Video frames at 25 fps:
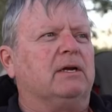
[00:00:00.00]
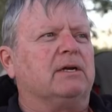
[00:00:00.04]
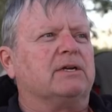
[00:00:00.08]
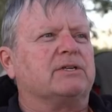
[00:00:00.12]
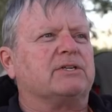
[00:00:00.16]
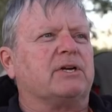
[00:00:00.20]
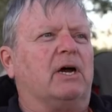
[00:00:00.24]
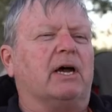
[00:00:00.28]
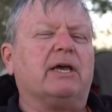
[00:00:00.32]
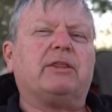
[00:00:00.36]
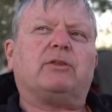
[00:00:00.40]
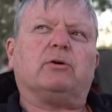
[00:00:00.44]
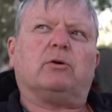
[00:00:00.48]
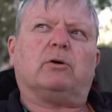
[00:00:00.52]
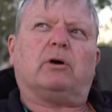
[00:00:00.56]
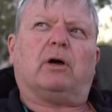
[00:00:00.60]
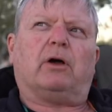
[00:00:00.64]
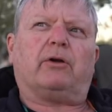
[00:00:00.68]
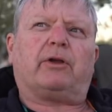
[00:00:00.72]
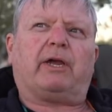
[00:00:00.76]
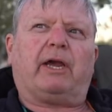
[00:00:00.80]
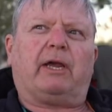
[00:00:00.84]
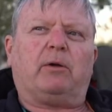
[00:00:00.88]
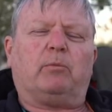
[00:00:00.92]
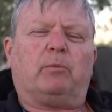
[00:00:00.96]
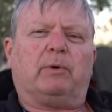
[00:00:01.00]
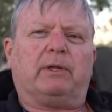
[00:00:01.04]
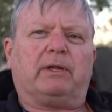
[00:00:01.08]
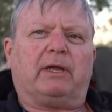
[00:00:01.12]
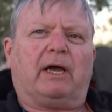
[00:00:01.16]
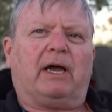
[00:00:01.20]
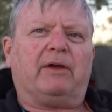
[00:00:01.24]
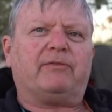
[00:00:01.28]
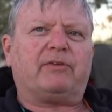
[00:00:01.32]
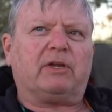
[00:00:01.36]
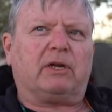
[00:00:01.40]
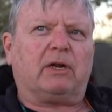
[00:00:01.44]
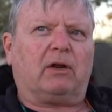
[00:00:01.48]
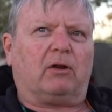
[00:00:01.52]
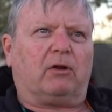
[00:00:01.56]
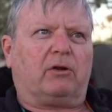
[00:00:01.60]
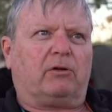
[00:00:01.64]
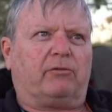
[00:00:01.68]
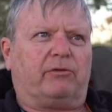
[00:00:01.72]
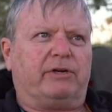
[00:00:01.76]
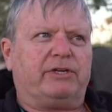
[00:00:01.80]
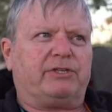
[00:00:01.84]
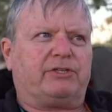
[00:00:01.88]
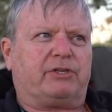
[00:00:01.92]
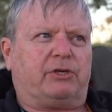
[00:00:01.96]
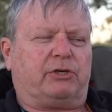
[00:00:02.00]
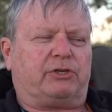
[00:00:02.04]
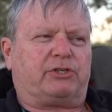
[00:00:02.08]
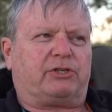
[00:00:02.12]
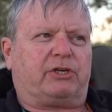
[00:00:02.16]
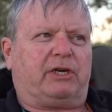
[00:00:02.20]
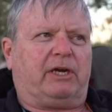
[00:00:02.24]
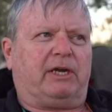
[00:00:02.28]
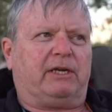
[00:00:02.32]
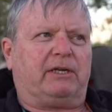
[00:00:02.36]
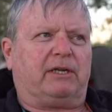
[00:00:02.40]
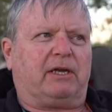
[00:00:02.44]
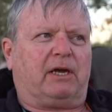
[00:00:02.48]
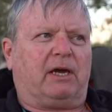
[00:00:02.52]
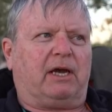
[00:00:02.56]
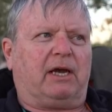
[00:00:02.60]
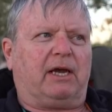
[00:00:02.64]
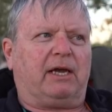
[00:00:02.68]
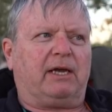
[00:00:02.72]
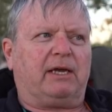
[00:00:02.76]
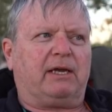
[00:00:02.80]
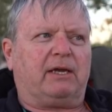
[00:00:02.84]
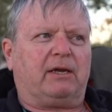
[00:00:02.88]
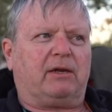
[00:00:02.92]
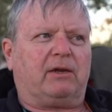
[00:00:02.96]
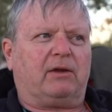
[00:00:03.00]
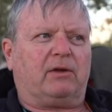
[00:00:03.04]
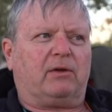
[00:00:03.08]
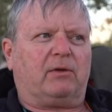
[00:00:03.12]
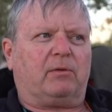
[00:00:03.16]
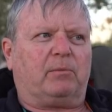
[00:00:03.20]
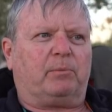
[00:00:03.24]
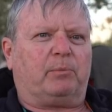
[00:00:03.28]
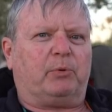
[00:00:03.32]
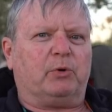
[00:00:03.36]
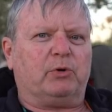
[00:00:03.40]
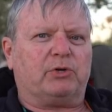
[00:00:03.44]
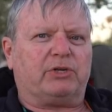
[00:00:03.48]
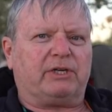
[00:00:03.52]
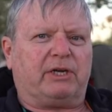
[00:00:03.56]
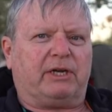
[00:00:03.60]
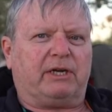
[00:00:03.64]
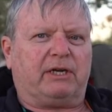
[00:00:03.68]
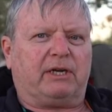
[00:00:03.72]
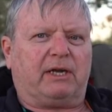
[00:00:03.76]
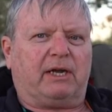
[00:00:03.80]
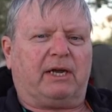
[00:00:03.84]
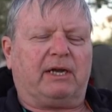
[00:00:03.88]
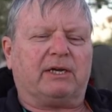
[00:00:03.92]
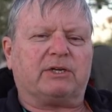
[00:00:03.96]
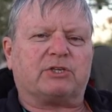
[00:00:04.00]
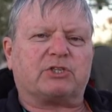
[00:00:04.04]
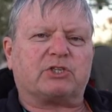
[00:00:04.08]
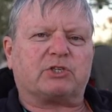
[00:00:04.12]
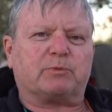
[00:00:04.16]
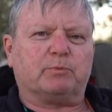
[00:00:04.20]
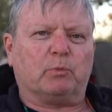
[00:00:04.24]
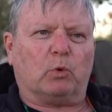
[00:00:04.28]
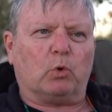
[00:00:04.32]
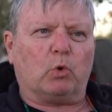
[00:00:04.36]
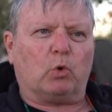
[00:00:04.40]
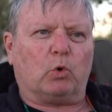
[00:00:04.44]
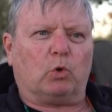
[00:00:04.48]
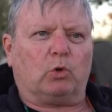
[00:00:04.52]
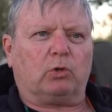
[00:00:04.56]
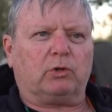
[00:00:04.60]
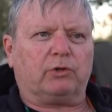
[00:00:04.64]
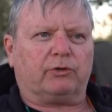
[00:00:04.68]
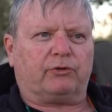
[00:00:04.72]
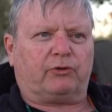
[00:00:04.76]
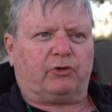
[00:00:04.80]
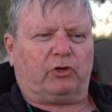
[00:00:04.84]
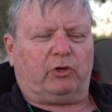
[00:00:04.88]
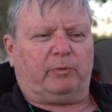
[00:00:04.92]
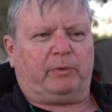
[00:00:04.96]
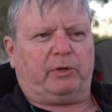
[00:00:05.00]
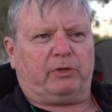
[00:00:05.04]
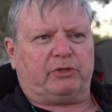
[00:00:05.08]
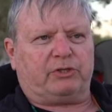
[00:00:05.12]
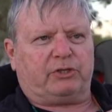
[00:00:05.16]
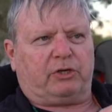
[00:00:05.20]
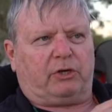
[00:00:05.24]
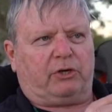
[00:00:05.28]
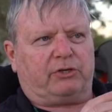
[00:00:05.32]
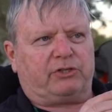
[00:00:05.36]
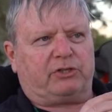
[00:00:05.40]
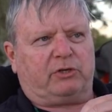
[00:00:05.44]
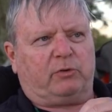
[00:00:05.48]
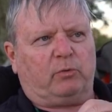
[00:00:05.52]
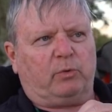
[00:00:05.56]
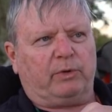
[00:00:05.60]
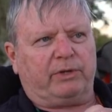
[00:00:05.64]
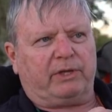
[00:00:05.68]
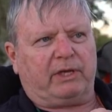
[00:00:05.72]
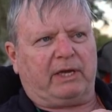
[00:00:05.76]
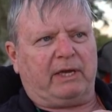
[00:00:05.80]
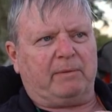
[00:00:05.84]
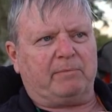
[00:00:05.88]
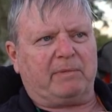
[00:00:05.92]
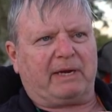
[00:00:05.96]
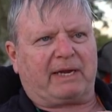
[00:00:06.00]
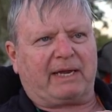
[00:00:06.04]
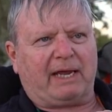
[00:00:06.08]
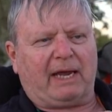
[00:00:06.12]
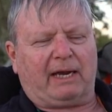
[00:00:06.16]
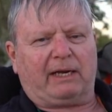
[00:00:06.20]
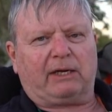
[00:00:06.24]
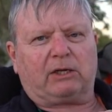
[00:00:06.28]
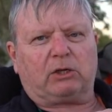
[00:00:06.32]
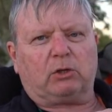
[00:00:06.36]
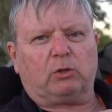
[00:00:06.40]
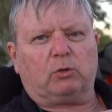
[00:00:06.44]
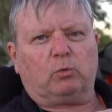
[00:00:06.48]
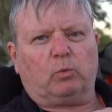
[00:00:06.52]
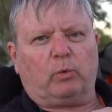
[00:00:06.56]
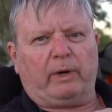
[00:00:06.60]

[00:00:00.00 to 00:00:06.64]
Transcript: So I thought, okay, well, I've done a lot of research, and I put in a small turbocharger with a mechanical